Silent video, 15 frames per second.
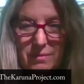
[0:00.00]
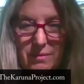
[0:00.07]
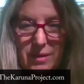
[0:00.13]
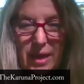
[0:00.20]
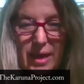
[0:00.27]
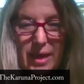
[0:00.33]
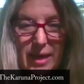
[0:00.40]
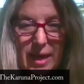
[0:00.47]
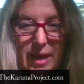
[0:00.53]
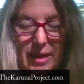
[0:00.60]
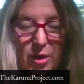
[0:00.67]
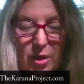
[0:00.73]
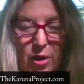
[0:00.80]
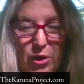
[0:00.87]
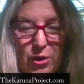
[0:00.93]

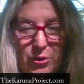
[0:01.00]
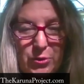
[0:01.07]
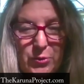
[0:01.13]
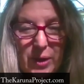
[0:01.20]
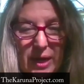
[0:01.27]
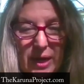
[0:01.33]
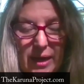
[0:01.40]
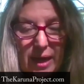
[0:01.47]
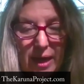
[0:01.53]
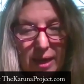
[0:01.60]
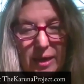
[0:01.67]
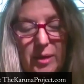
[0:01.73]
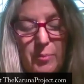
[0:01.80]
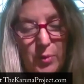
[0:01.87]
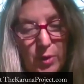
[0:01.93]

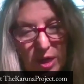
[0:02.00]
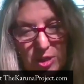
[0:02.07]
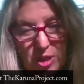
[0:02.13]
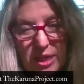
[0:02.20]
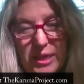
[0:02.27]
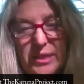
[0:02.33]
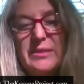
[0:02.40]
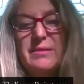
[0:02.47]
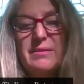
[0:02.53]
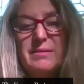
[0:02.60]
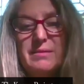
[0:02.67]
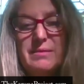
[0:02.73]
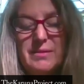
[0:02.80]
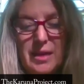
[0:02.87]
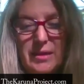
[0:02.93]
Karuna
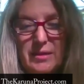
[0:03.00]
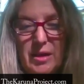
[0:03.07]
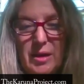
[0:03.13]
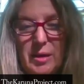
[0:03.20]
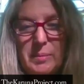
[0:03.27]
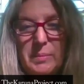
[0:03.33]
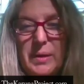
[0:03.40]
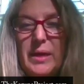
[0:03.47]
project.com.